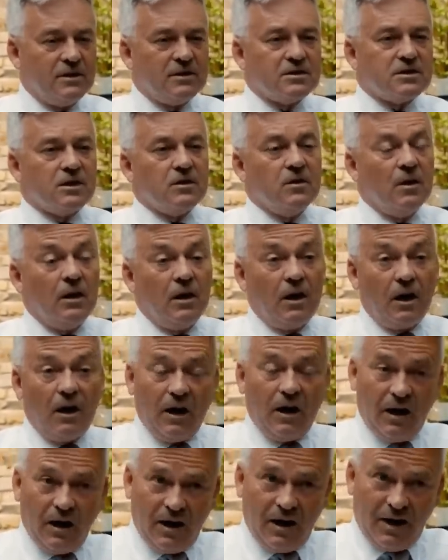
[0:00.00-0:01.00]
So
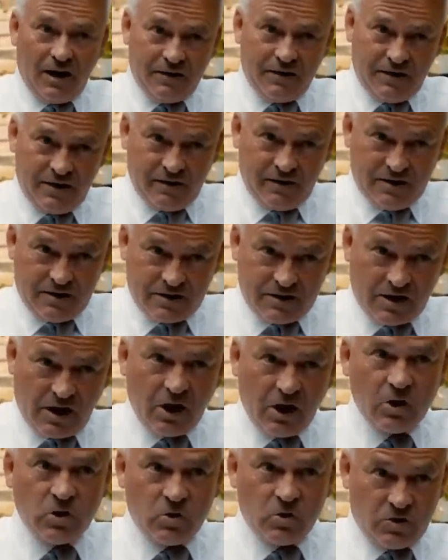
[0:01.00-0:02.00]
I think this has
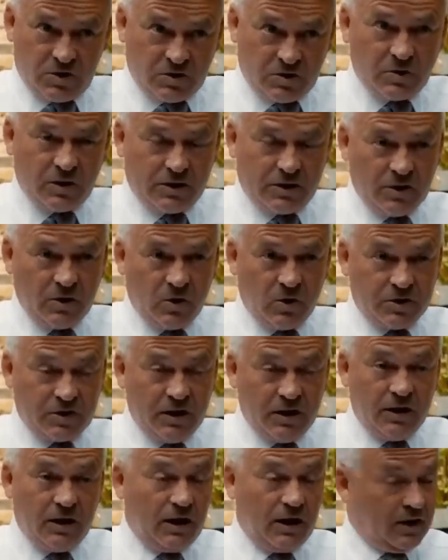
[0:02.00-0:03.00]
closed quite a lot.
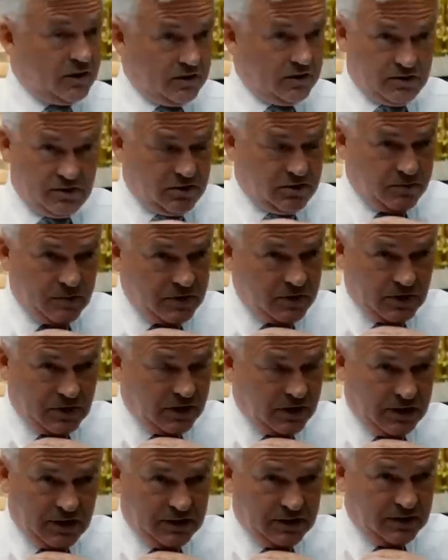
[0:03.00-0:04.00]
And to me,
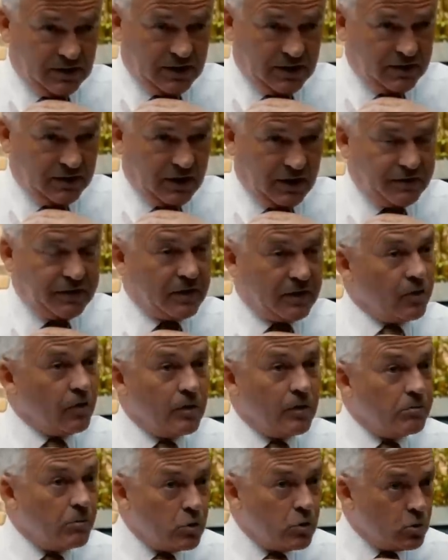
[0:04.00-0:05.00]
I think
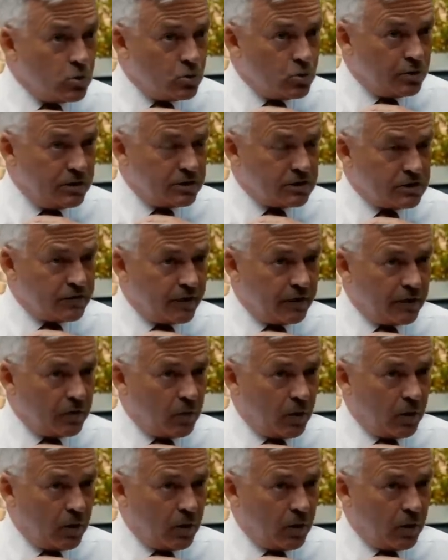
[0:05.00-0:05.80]
the mood is very